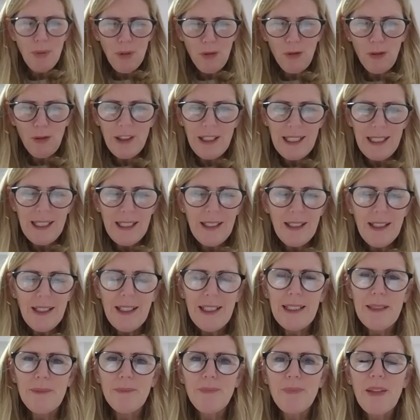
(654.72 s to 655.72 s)
3
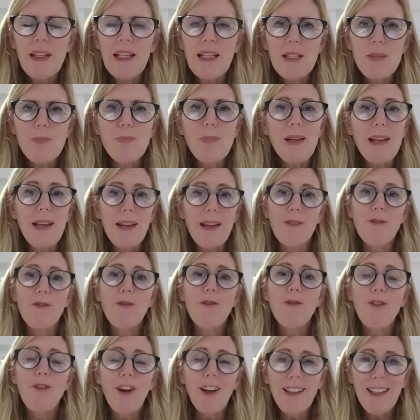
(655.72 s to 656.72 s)
is being
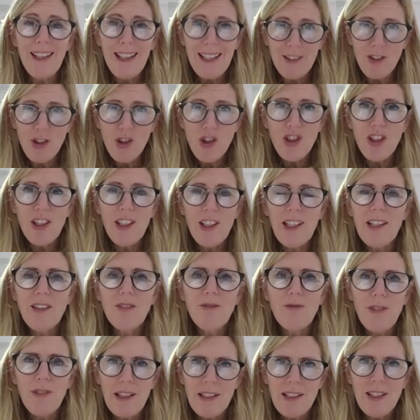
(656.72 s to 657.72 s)
financially
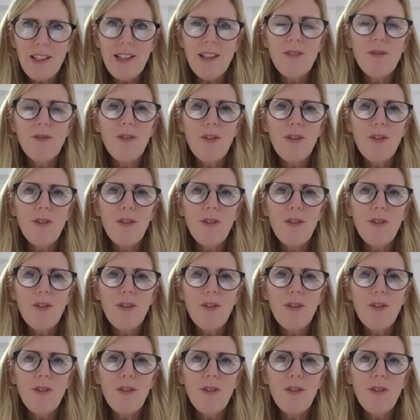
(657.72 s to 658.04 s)
ready